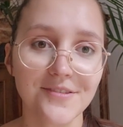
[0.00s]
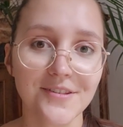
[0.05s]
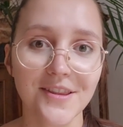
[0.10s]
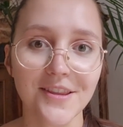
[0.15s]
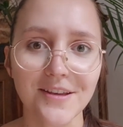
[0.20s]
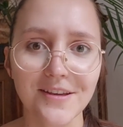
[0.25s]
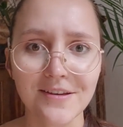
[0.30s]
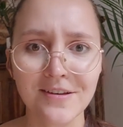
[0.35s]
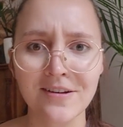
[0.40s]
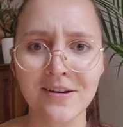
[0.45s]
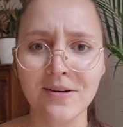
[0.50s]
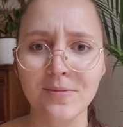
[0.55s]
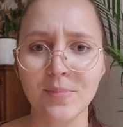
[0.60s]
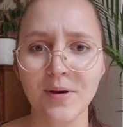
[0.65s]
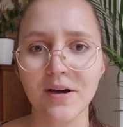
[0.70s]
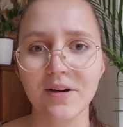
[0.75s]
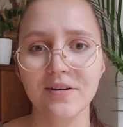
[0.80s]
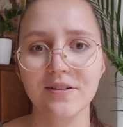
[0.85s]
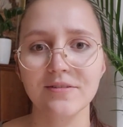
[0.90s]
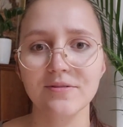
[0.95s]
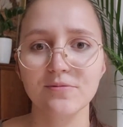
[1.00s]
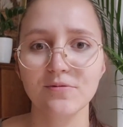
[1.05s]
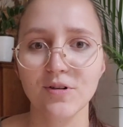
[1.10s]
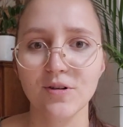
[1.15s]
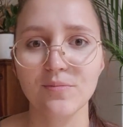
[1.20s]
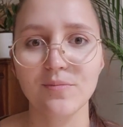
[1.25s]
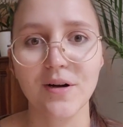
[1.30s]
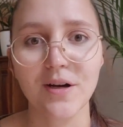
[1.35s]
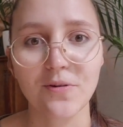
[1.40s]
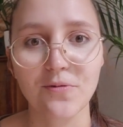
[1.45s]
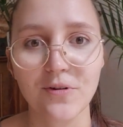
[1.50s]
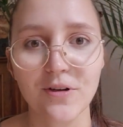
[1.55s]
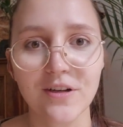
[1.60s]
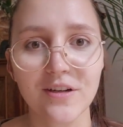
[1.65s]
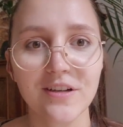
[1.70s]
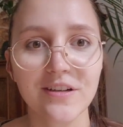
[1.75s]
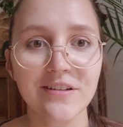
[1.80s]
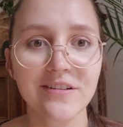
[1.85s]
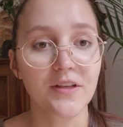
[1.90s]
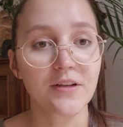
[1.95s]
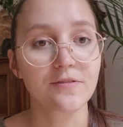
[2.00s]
a think about what might work.